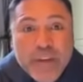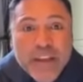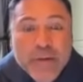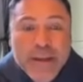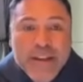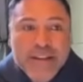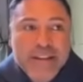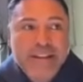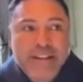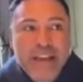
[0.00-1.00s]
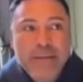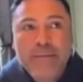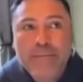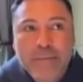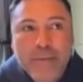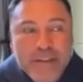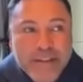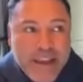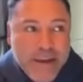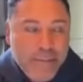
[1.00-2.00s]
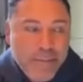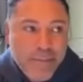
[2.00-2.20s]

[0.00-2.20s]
you know, because the same, the same